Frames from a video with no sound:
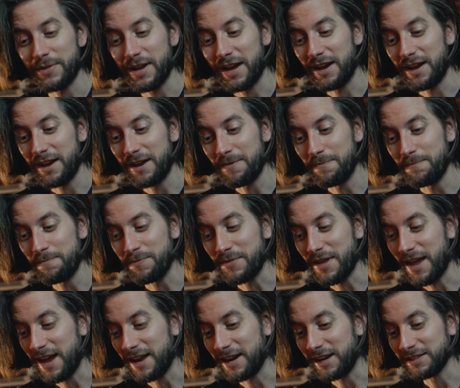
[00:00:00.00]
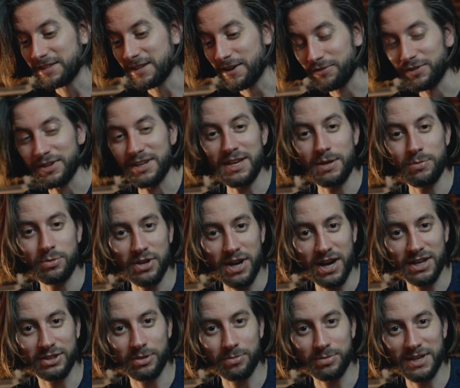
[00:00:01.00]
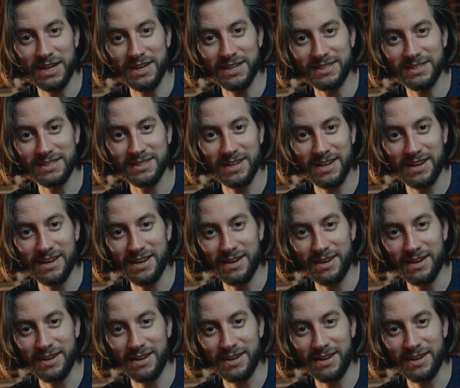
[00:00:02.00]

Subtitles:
and I'll definitely keep you guys updated